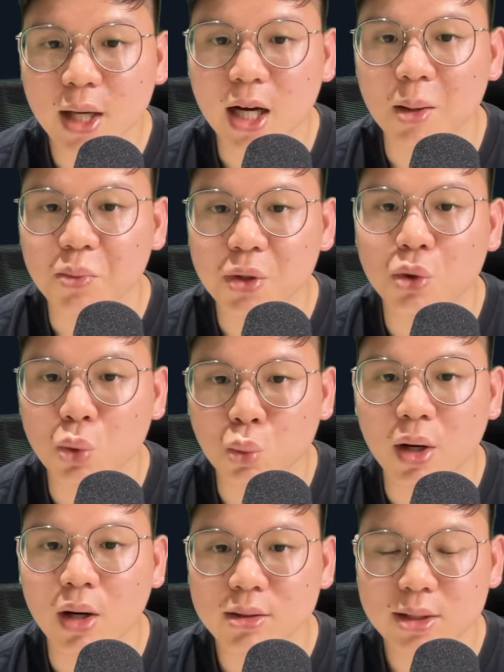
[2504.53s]
up to you
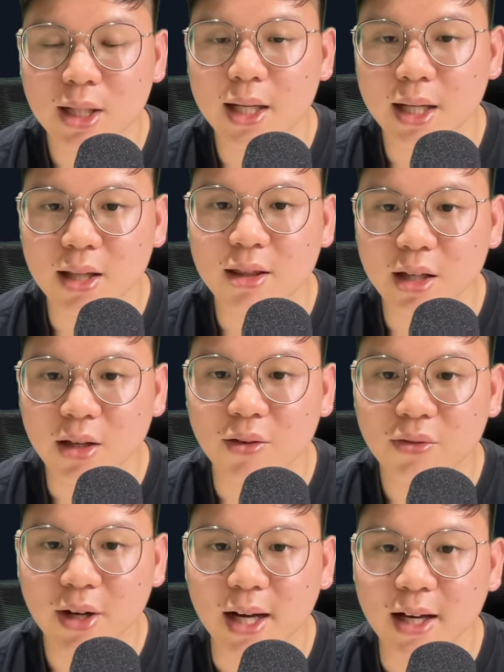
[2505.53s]
wildcard in
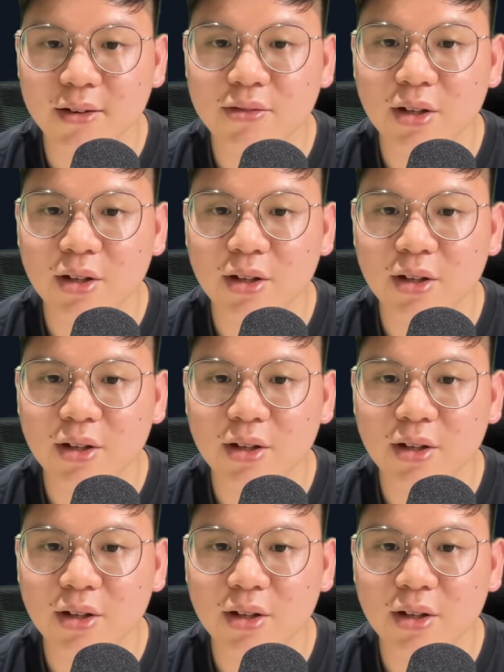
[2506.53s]
35